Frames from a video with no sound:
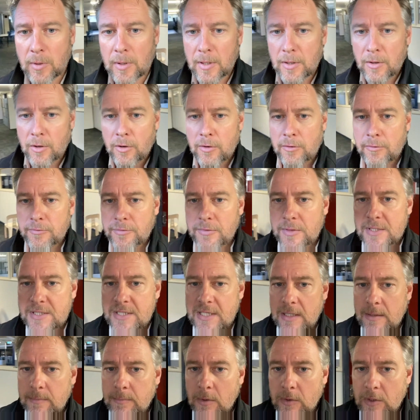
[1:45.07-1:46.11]
of the
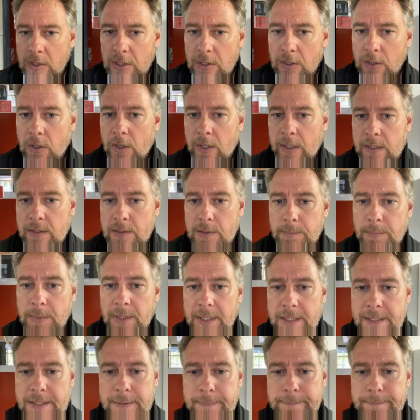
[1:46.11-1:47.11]
team that you'd like to meet.